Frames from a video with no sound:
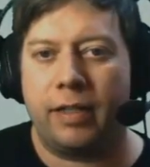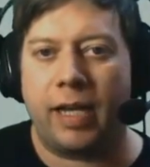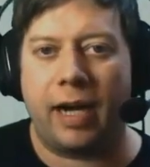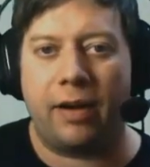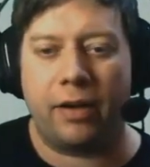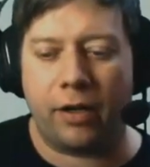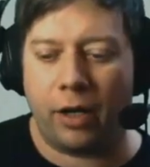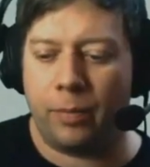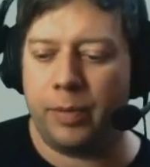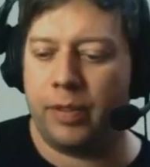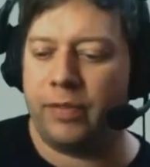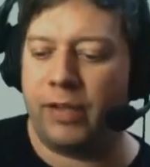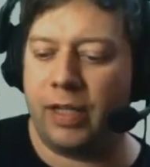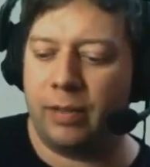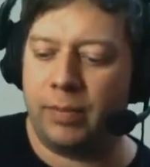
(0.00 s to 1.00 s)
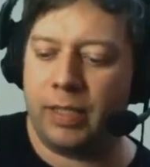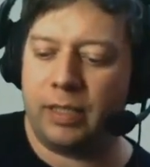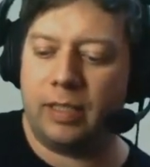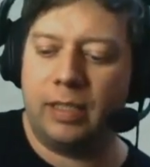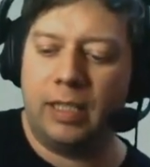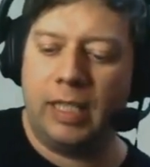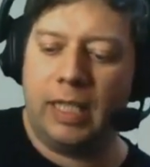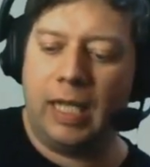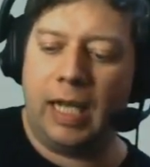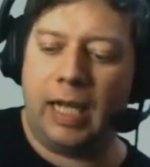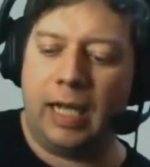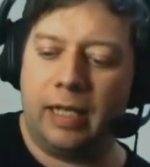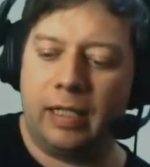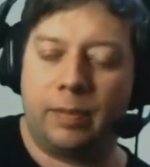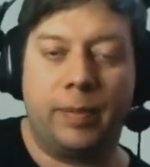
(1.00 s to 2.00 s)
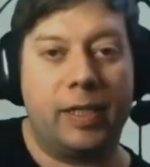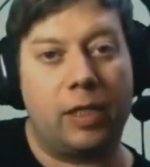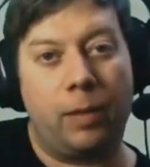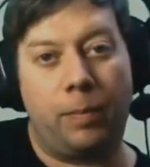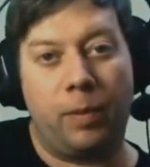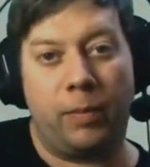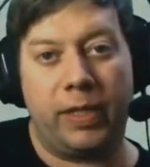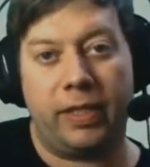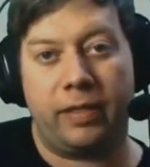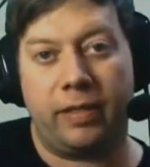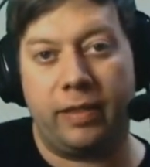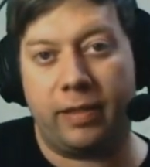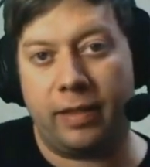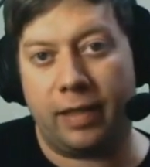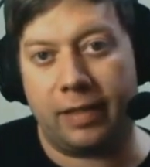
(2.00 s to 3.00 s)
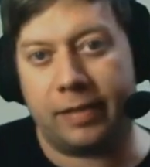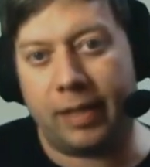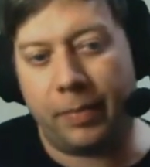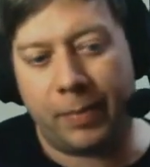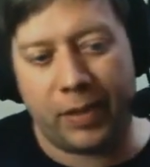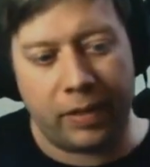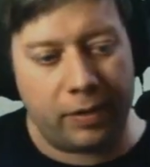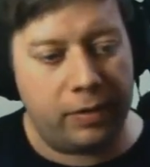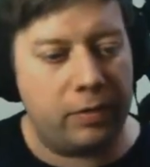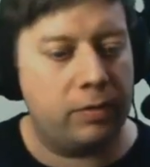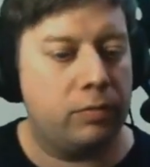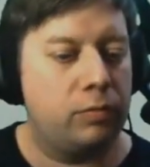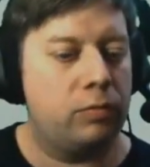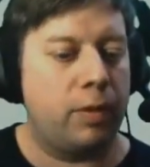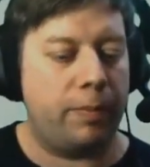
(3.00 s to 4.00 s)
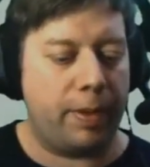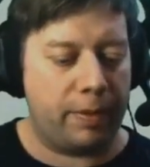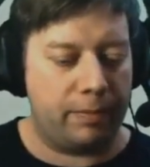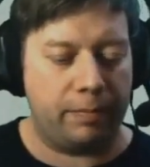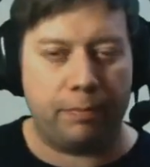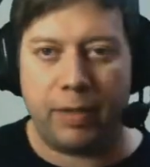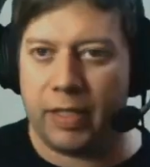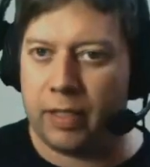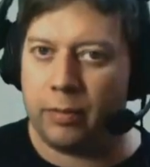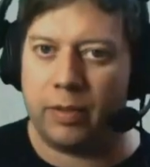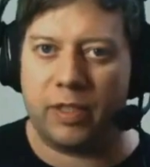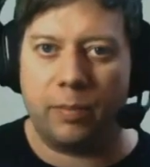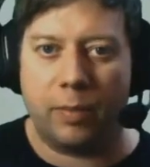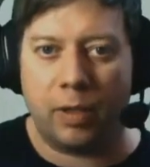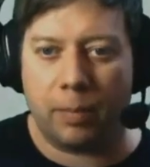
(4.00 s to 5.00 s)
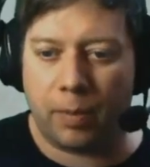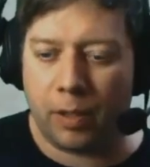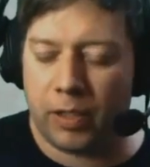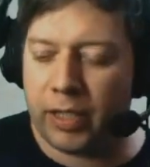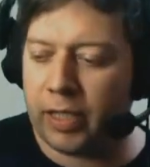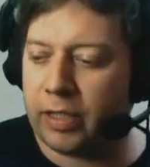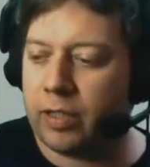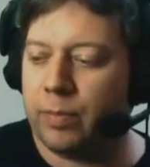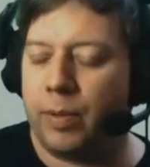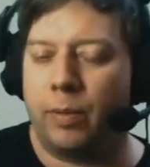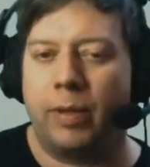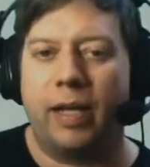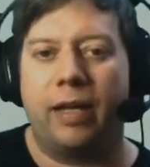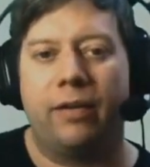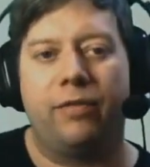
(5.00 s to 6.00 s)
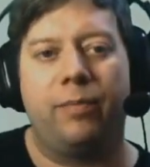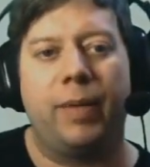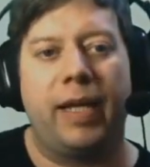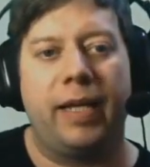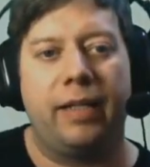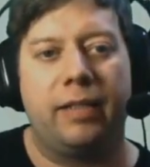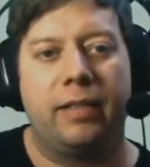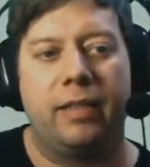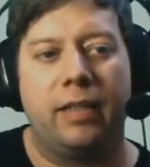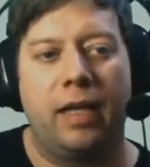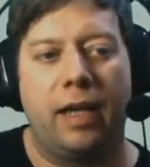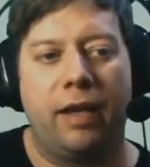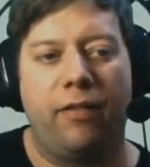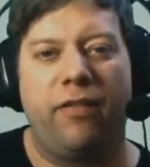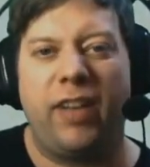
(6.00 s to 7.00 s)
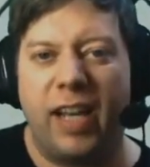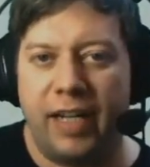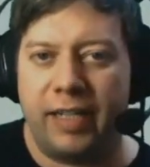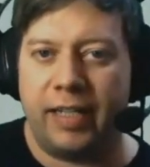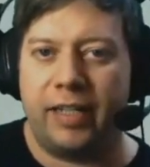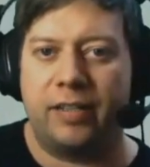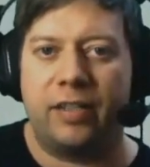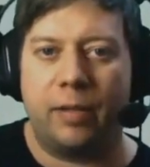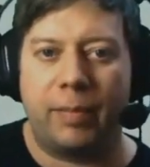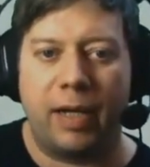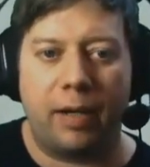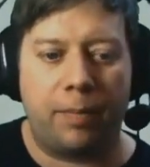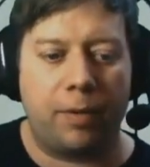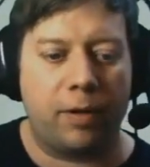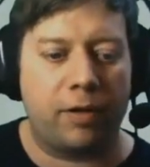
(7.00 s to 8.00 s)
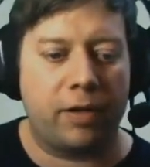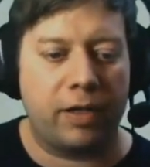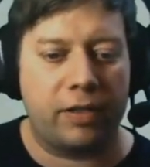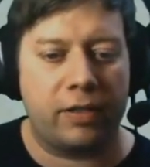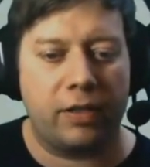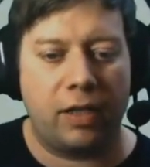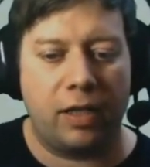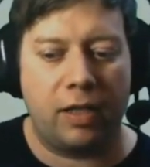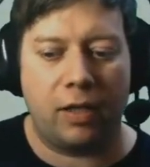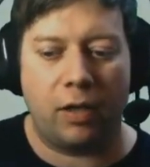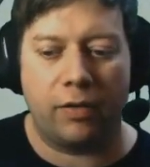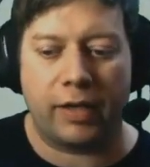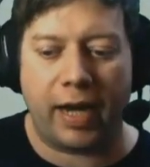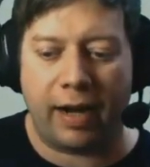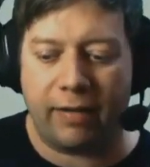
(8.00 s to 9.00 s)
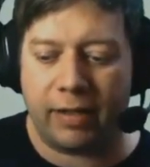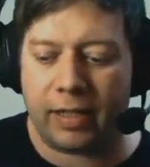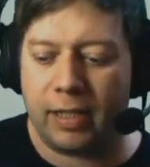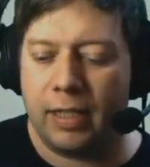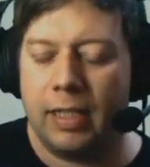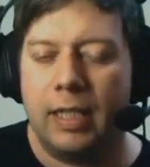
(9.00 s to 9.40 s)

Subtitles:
CARRACK Open Development. It's been a couple of weeks since the last episode. We've been busy with some other projects, but we have made a fairly decent amount of progress on the CARRACK.